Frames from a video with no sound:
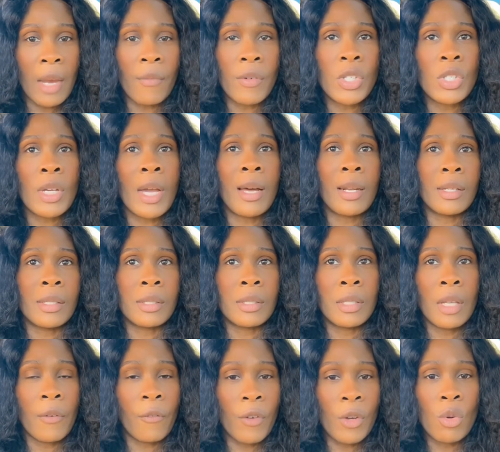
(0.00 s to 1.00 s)
Every child is
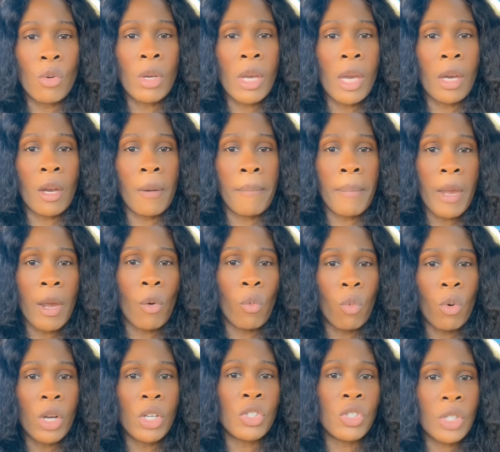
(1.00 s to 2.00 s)
different. You can't compare
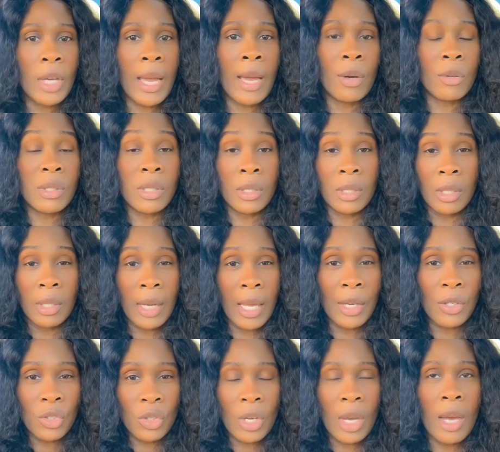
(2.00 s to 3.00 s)
one child to the
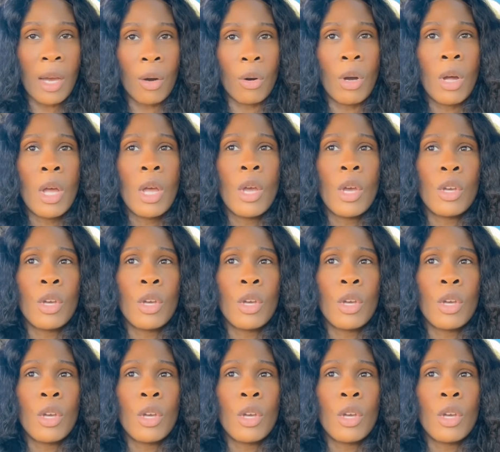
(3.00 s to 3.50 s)
next child.